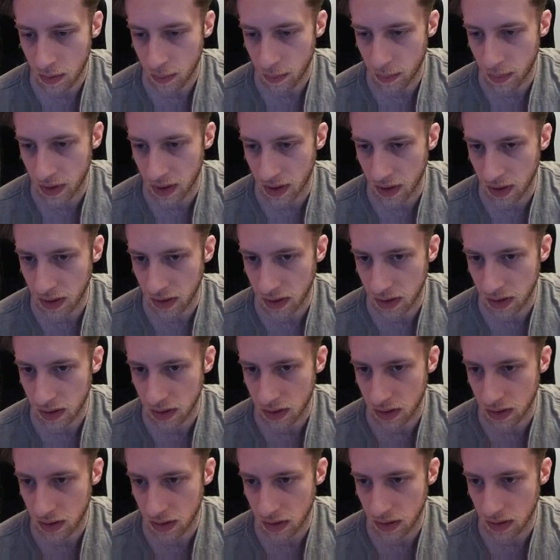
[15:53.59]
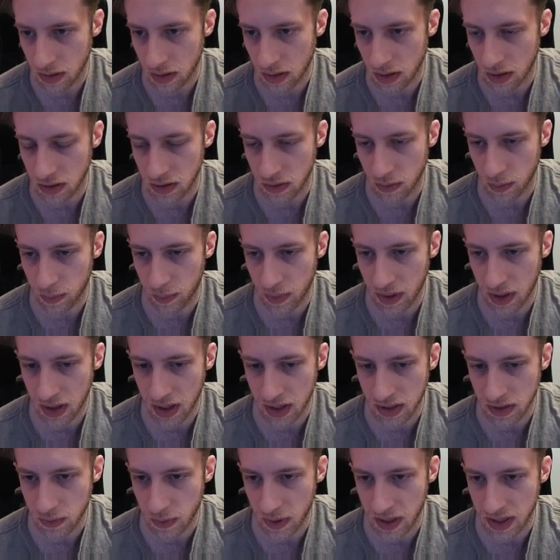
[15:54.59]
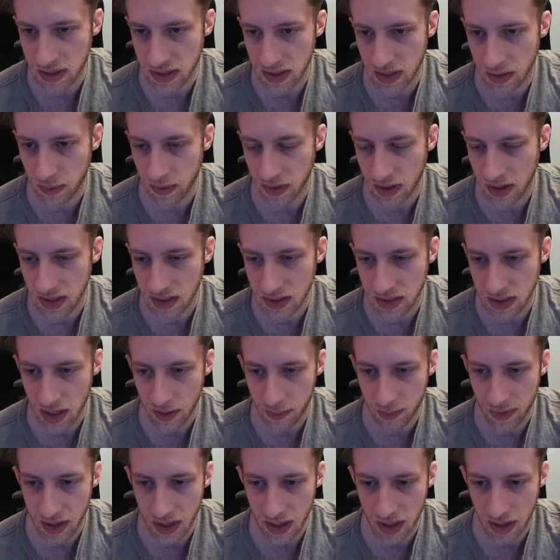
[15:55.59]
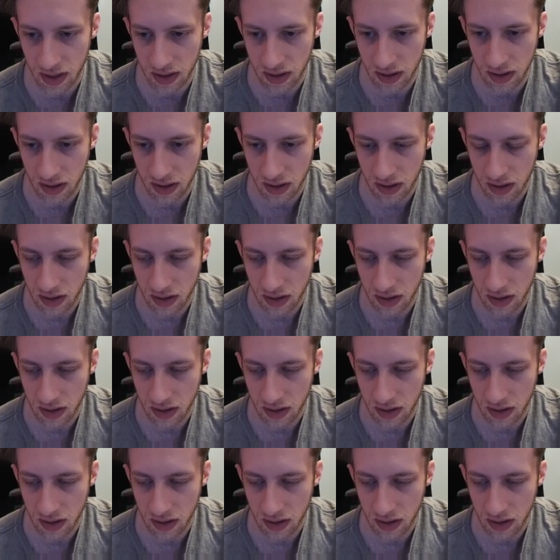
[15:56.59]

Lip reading: But gonna do a bit less raising with this type of hand